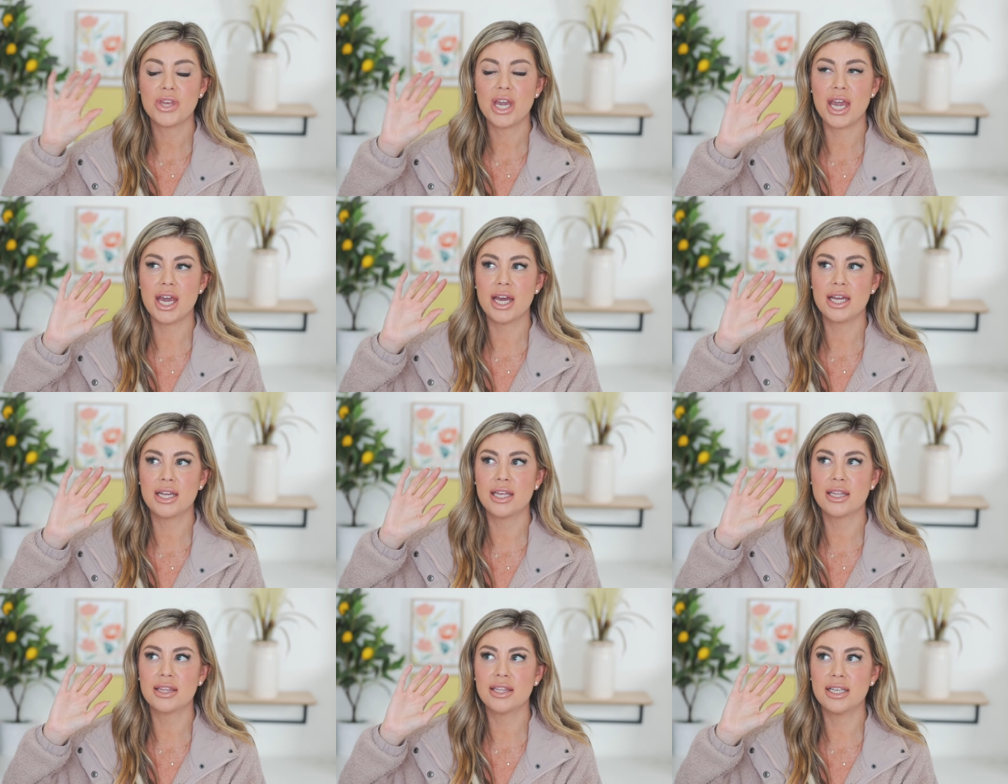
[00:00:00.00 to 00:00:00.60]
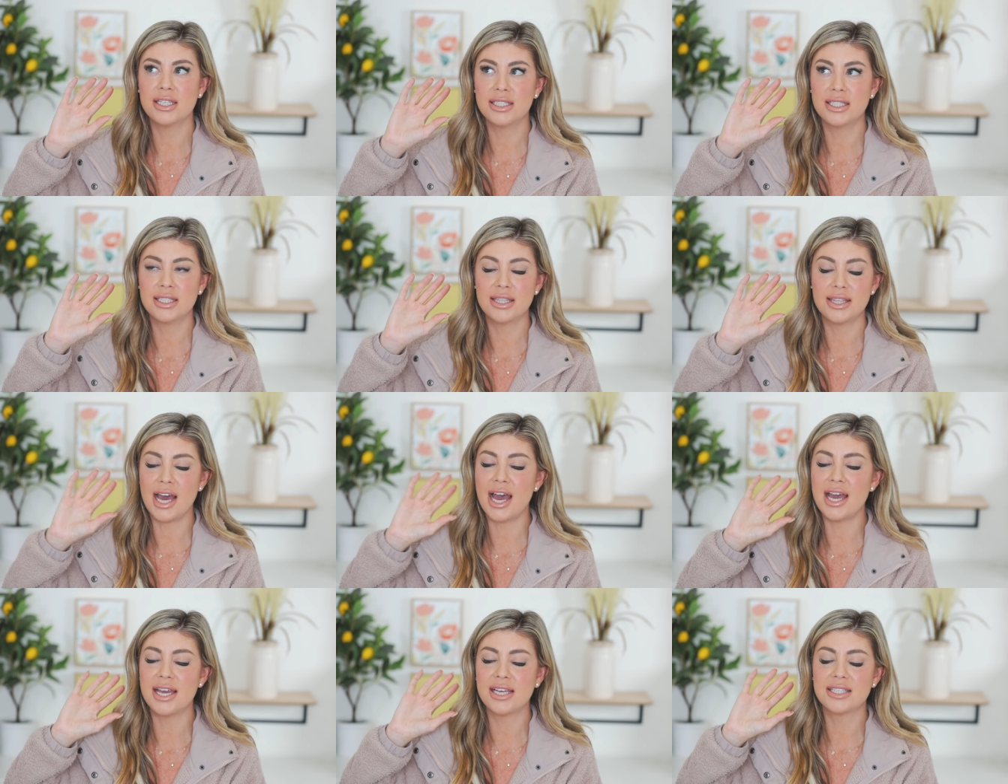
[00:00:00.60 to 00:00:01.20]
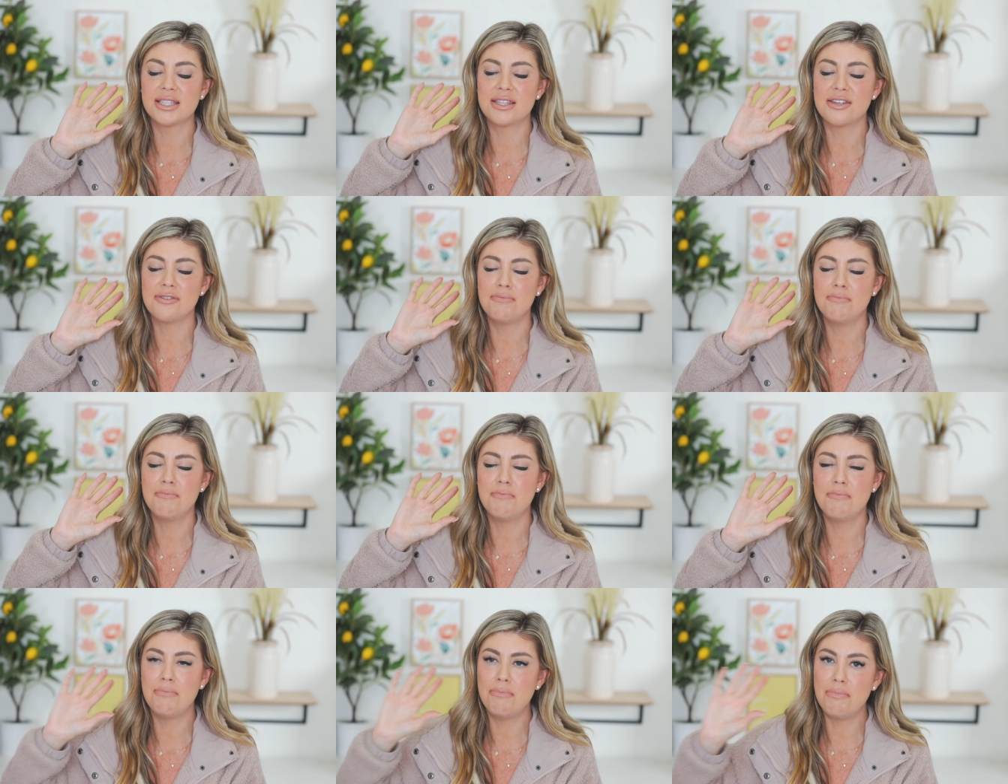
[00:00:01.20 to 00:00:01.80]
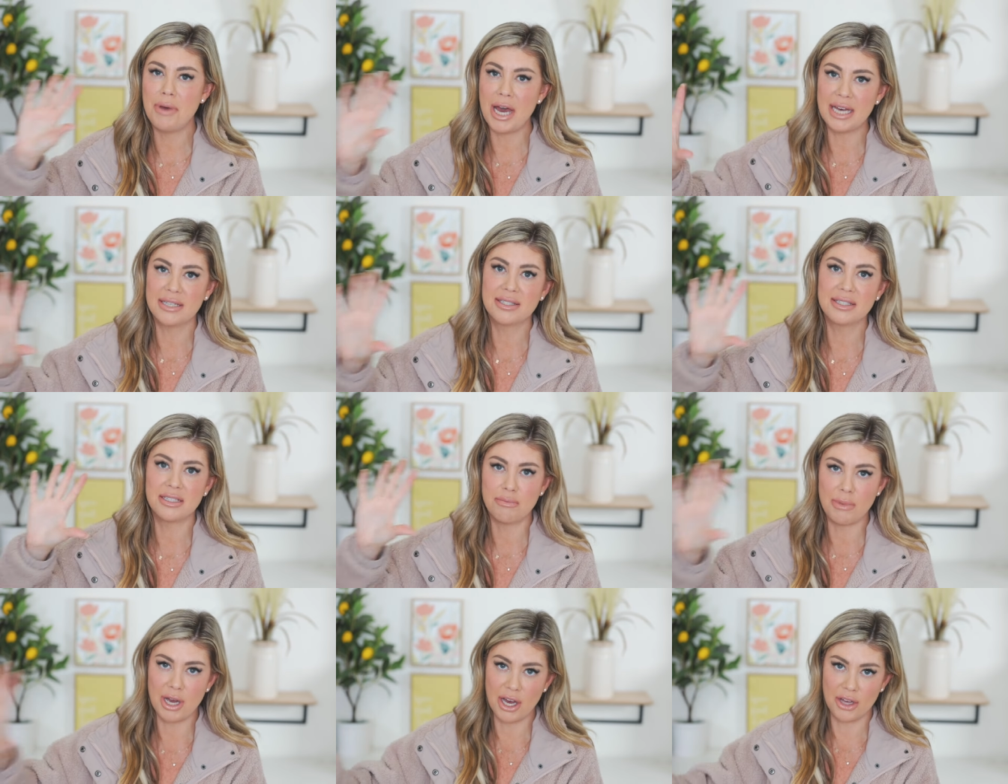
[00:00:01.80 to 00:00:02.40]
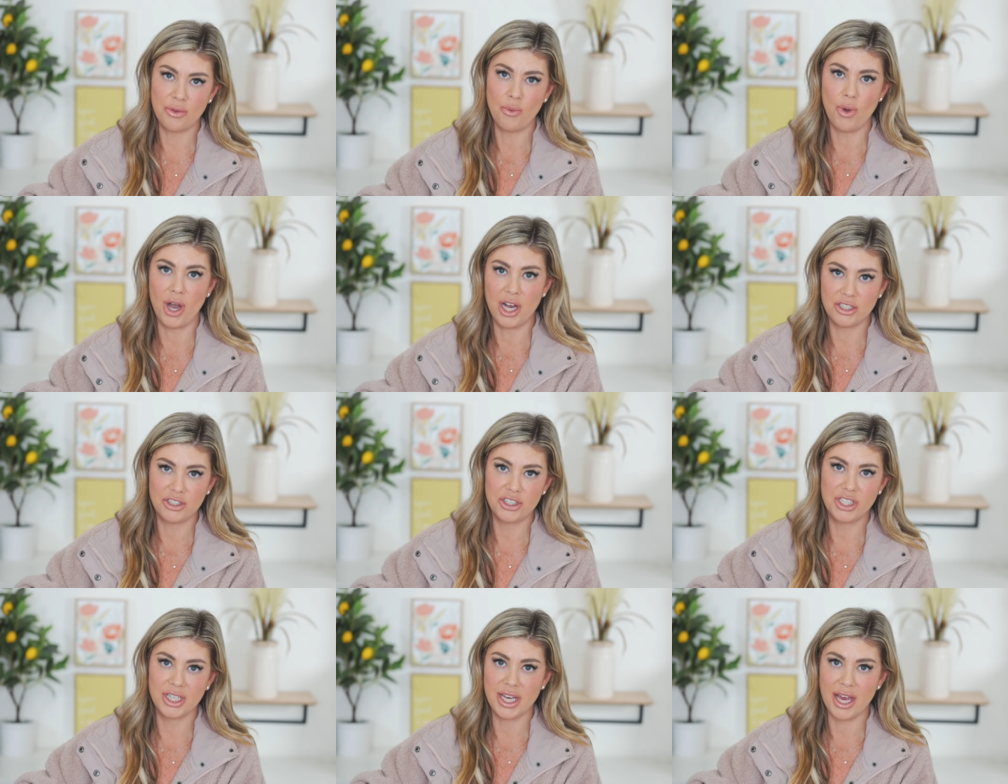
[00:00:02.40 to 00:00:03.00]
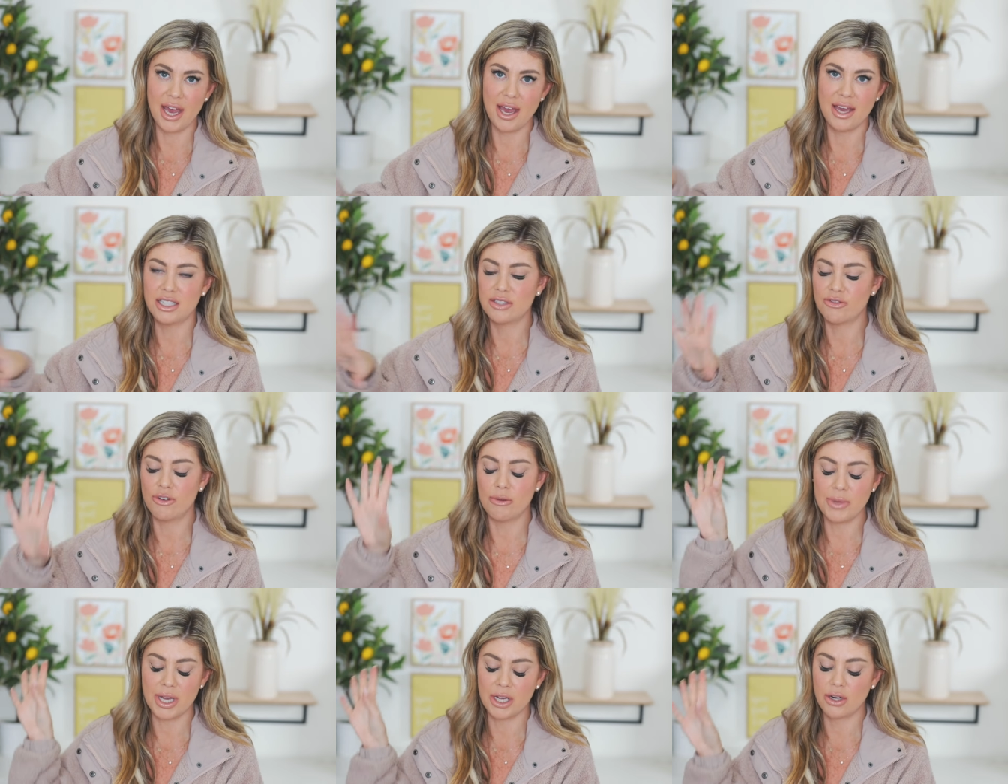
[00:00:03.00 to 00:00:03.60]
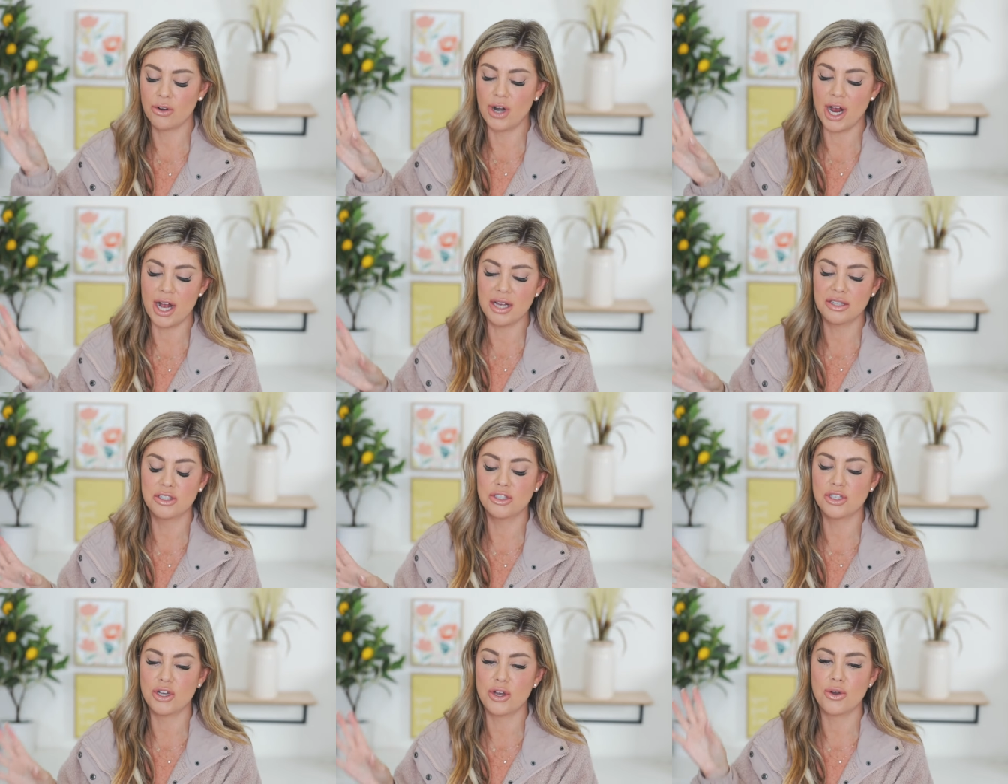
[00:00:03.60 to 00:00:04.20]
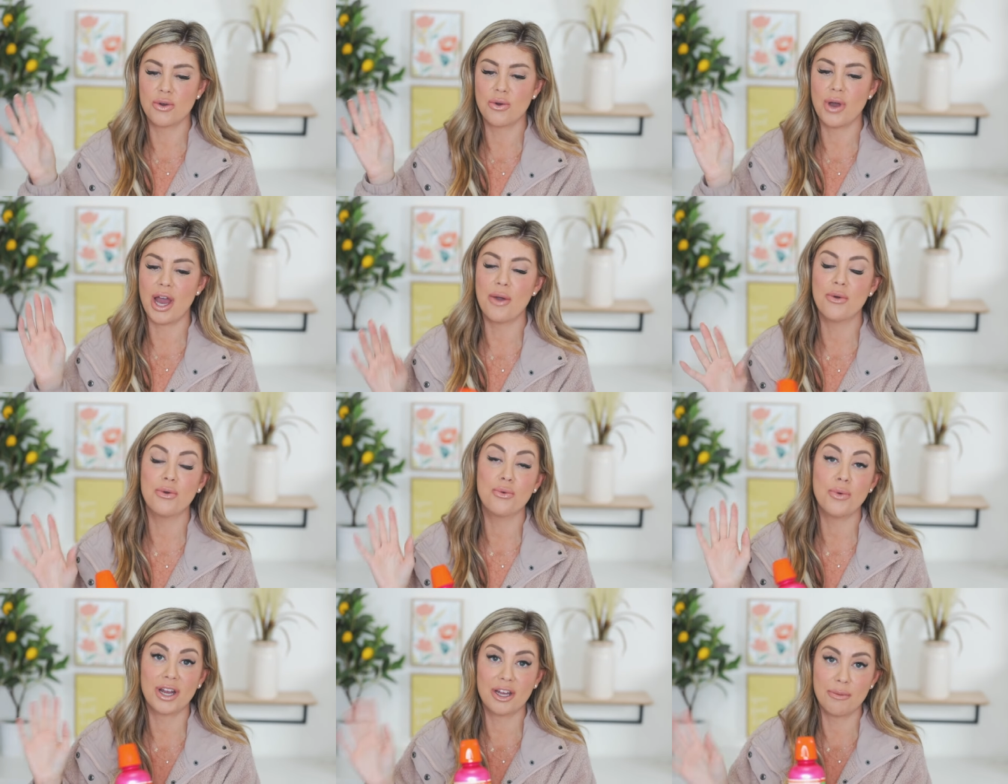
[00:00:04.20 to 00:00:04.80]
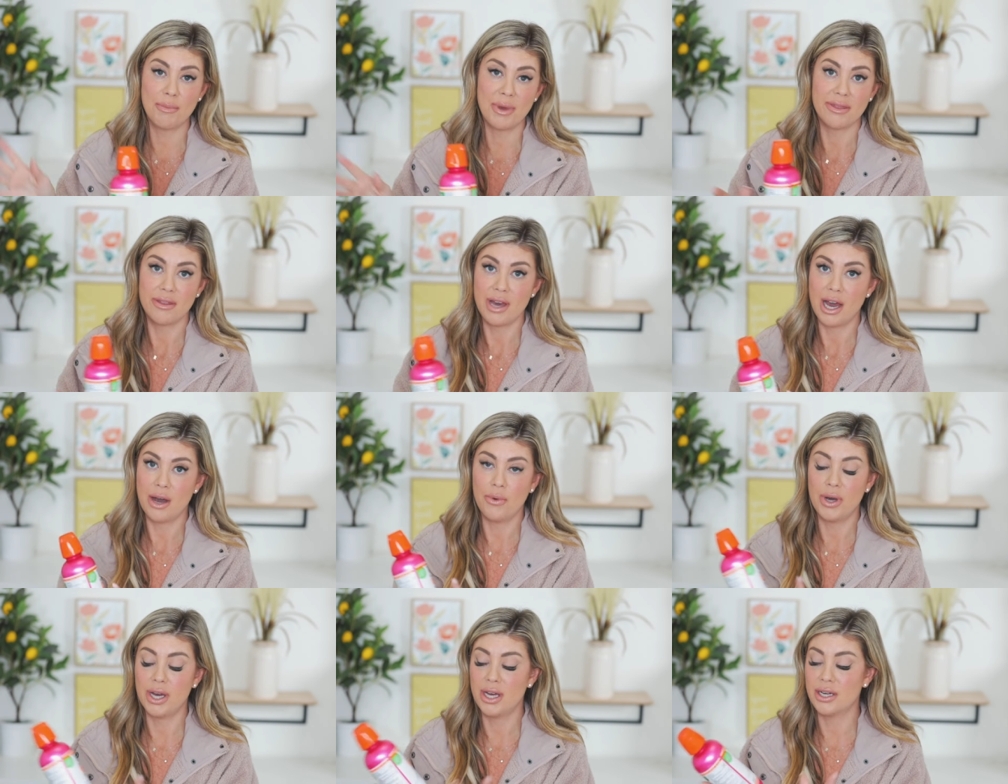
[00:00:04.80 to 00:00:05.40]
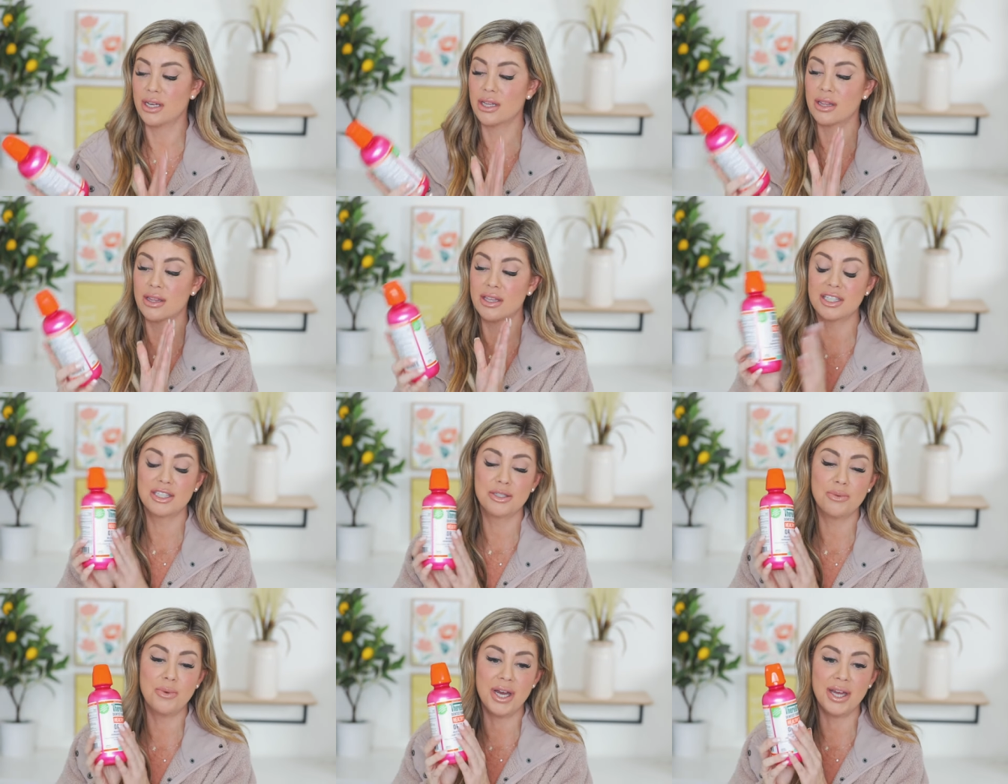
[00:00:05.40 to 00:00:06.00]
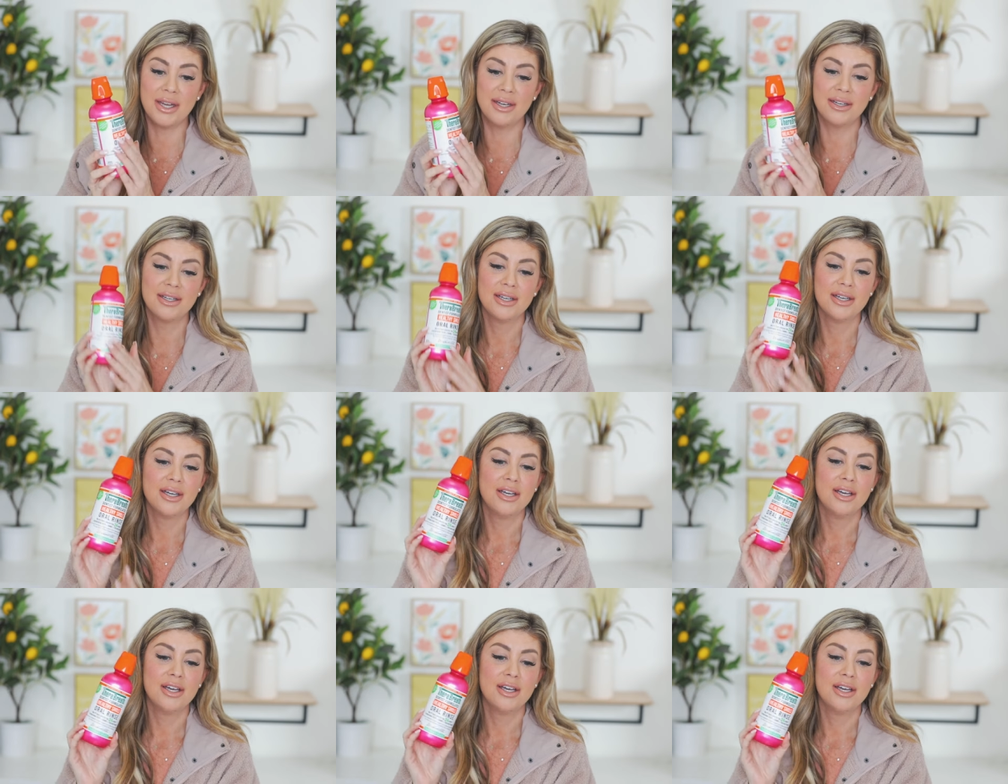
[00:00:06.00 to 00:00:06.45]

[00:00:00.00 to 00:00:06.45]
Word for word: And this, that is the best mouthwash to get, is from like Crest. So I would recommend that one. This one,